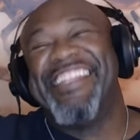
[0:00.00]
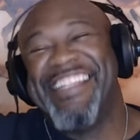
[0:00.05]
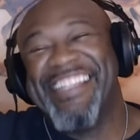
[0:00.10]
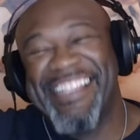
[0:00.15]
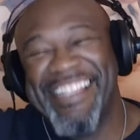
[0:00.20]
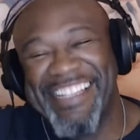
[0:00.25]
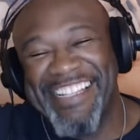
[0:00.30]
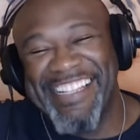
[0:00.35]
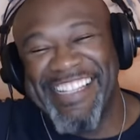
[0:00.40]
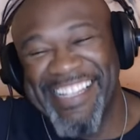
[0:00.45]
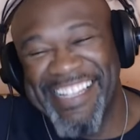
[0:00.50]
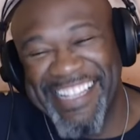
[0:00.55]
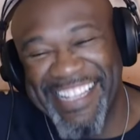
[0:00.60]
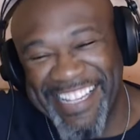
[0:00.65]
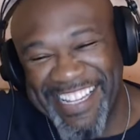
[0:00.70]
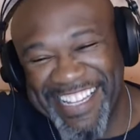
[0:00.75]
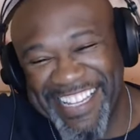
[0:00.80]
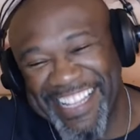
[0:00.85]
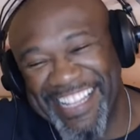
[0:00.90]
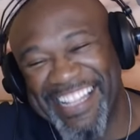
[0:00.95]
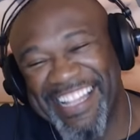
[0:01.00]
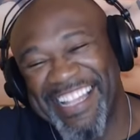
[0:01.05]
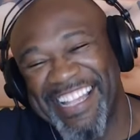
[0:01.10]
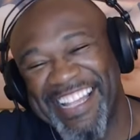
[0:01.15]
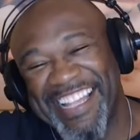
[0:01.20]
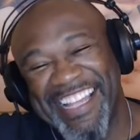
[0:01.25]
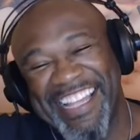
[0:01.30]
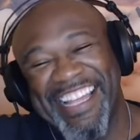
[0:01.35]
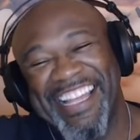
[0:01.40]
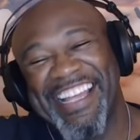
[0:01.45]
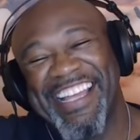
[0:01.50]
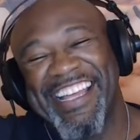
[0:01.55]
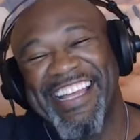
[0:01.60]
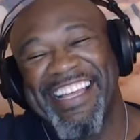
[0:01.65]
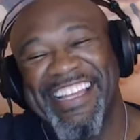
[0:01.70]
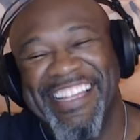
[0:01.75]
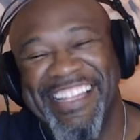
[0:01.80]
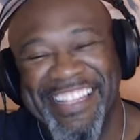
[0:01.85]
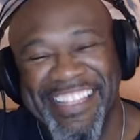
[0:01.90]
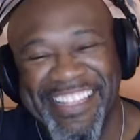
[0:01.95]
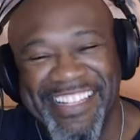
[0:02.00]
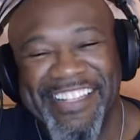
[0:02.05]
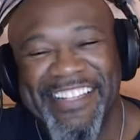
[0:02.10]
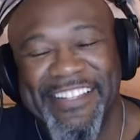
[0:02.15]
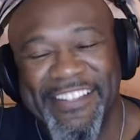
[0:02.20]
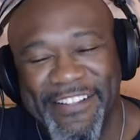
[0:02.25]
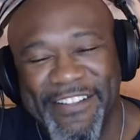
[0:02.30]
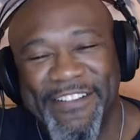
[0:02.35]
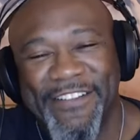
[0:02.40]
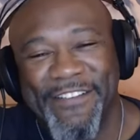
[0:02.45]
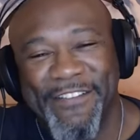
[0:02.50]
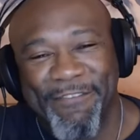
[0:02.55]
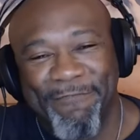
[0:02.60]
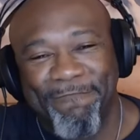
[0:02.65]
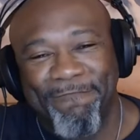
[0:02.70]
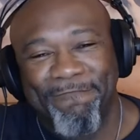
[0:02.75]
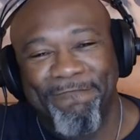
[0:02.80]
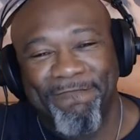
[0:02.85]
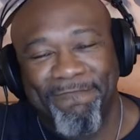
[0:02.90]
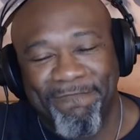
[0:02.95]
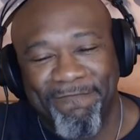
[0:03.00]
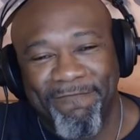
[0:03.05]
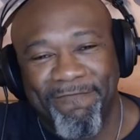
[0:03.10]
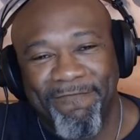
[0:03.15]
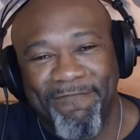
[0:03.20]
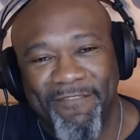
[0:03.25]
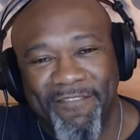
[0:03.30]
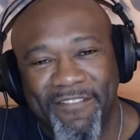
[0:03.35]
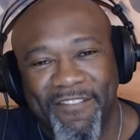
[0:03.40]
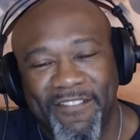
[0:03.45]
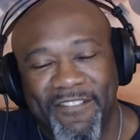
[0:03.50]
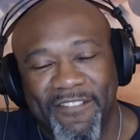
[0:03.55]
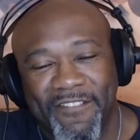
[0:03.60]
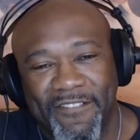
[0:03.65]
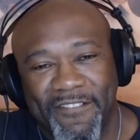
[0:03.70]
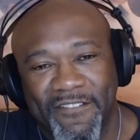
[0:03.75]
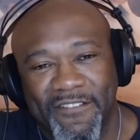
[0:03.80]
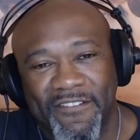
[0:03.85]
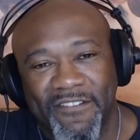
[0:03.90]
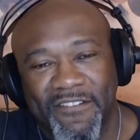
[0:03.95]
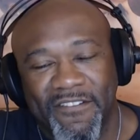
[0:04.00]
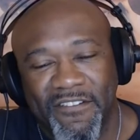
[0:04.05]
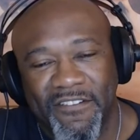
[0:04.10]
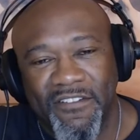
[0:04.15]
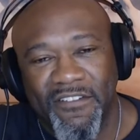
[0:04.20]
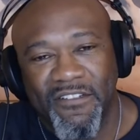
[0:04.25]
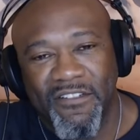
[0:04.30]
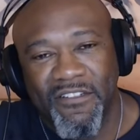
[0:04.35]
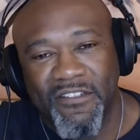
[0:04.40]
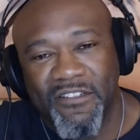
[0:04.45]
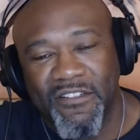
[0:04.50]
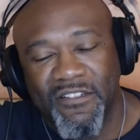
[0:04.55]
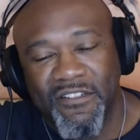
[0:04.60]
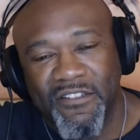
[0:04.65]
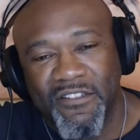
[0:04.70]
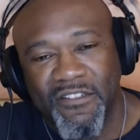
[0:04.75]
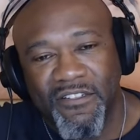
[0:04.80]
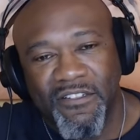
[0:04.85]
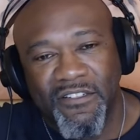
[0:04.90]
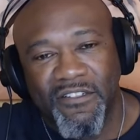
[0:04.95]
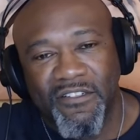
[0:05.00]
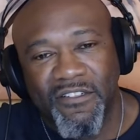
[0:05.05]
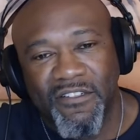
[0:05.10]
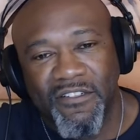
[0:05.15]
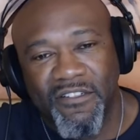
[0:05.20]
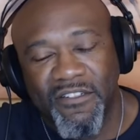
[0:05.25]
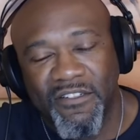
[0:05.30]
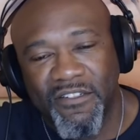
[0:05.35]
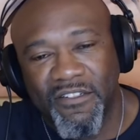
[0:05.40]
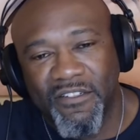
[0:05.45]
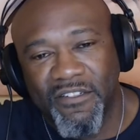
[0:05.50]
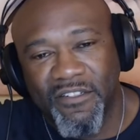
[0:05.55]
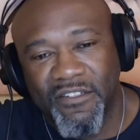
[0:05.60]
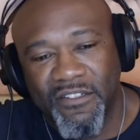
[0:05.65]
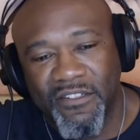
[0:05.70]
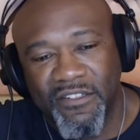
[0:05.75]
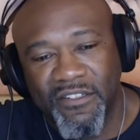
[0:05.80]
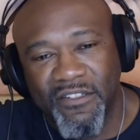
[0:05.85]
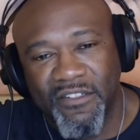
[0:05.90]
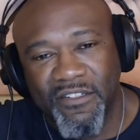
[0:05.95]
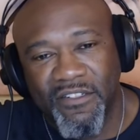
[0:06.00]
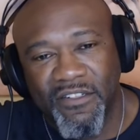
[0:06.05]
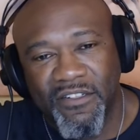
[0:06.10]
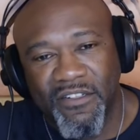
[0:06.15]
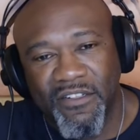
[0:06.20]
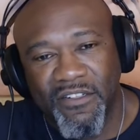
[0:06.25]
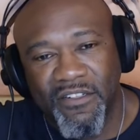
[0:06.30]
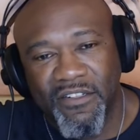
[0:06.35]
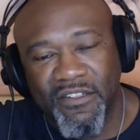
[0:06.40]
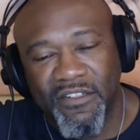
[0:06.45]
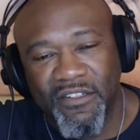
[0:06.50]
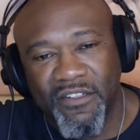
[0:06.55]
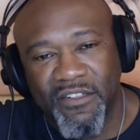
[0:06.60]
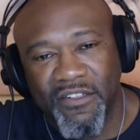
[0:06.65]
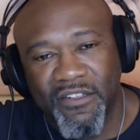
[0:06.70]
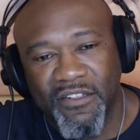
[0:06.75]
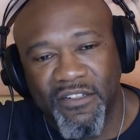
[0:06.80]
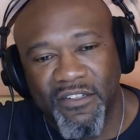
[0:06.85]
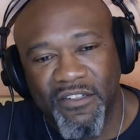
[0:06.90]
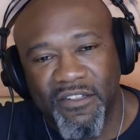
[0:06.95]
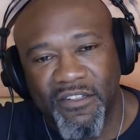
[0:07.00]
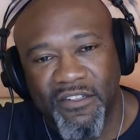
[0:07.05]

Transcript: This person isn't speaking.